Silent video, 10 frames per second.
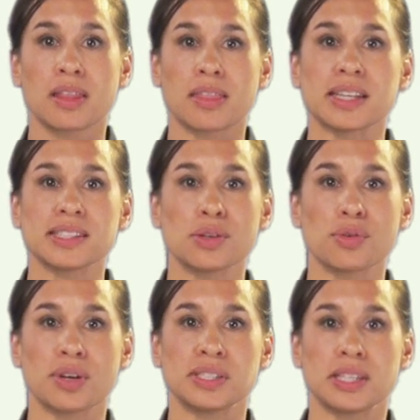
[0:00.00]
thus
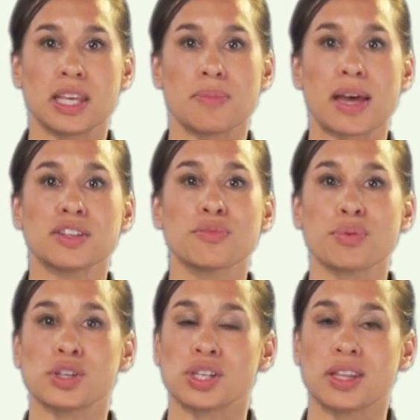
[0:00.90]
increasing the amount of
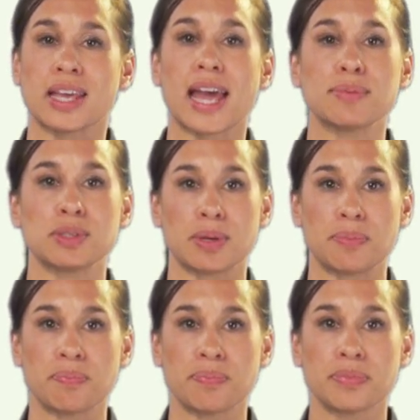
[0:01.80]
pressure in the abdomen.